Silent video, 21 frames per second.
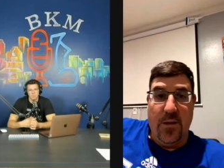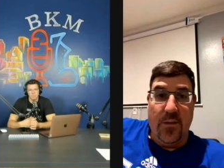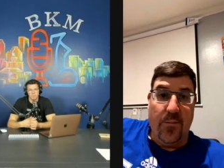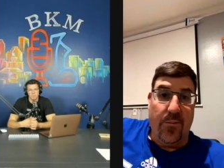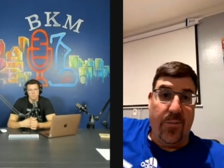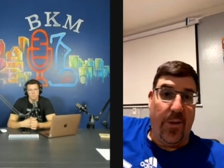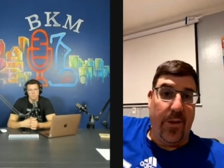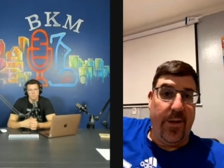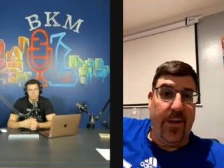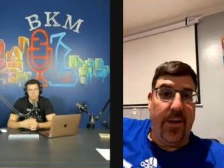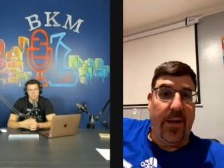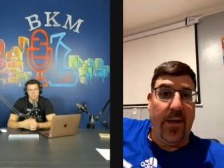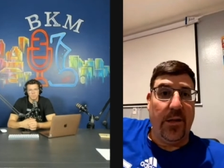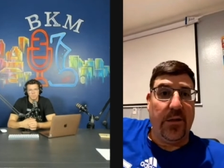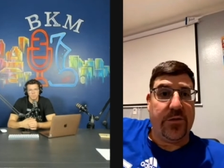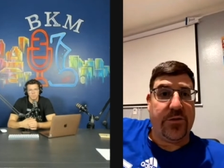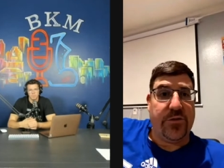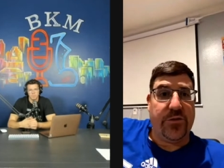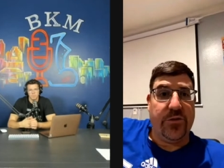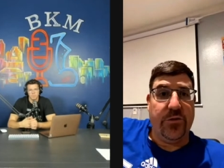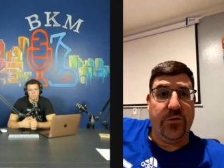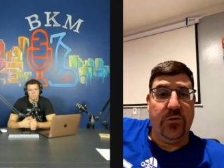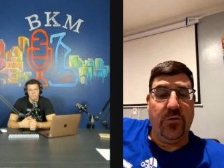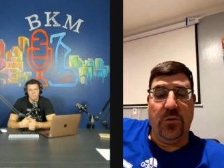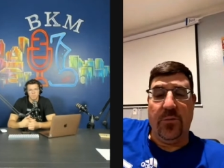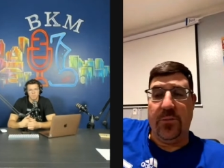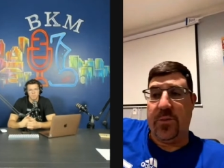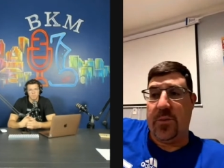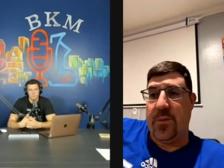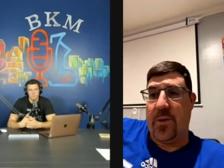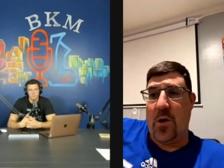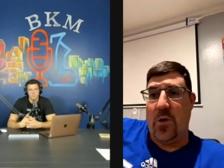Played at LSU,
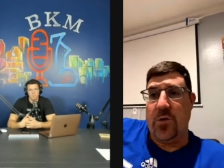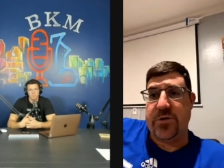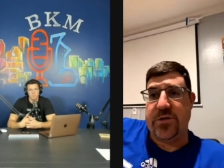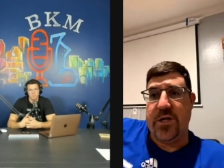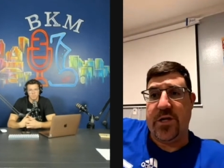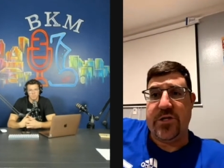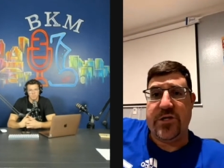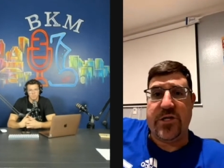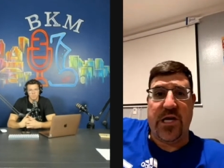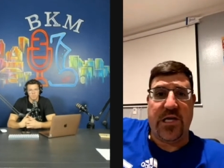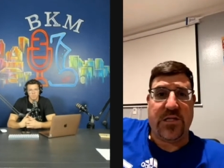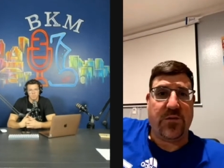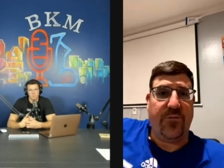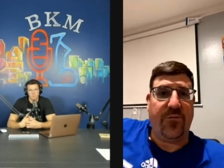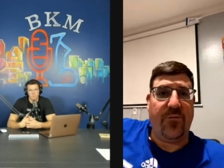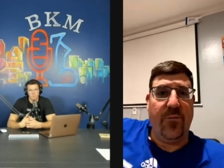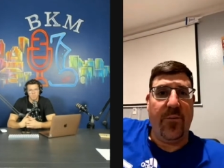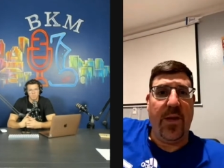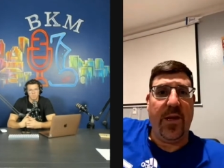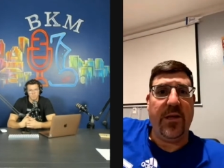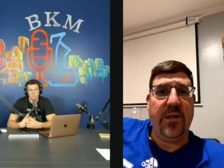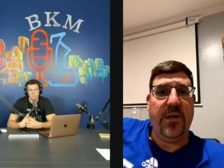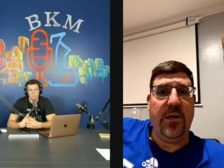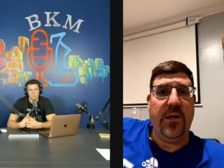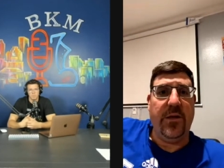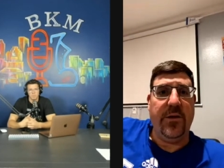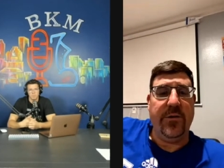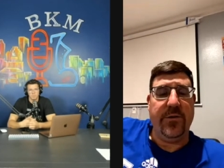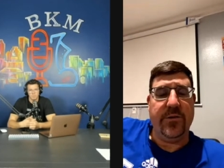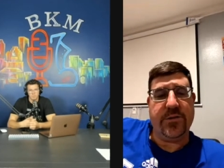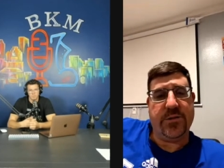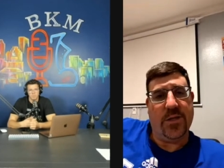I'm coaching at Jesuit for many
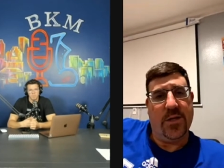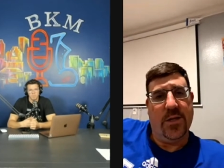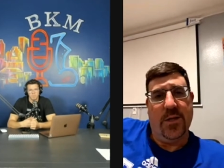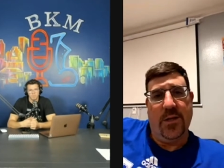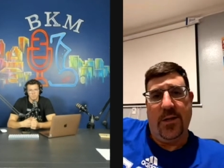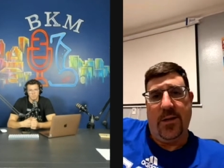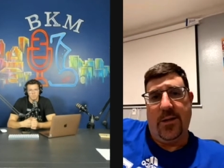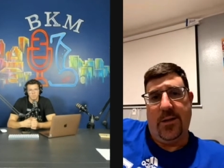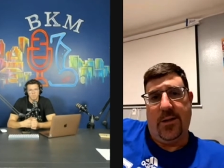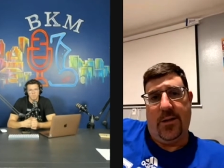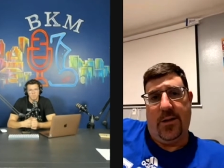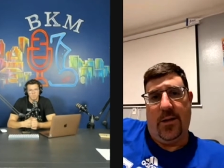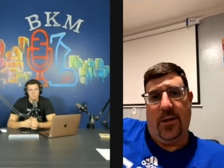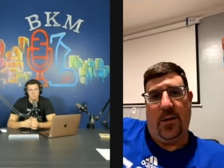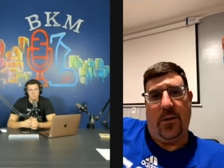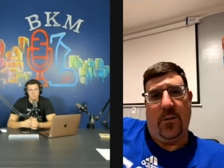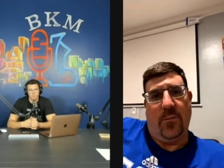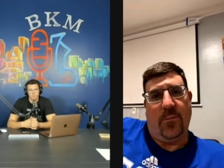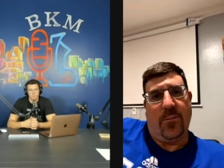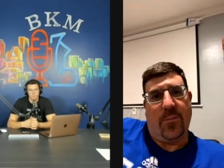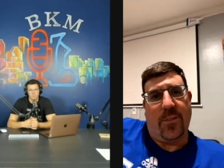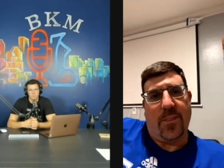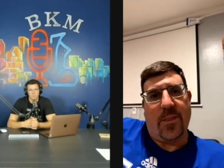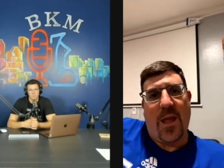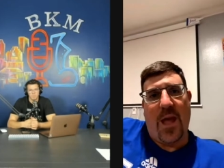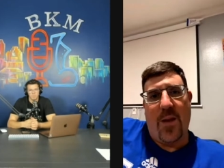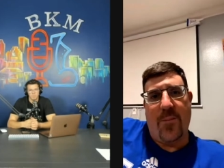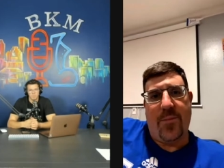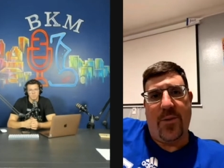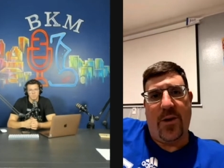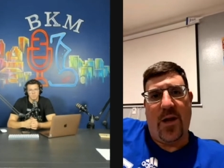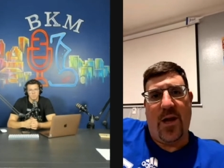years. Um,
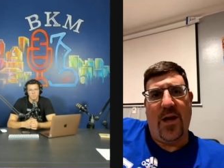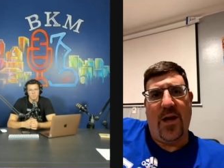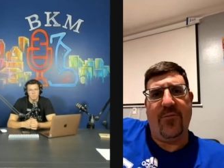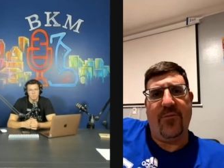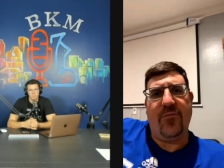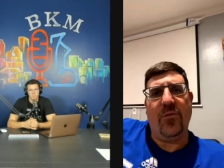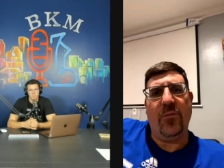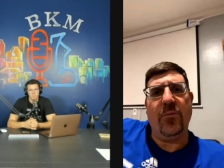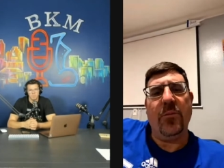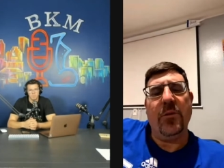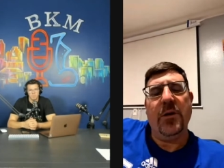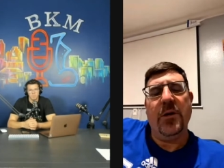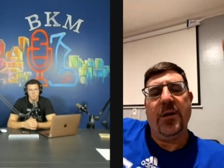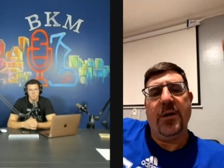happy to have him.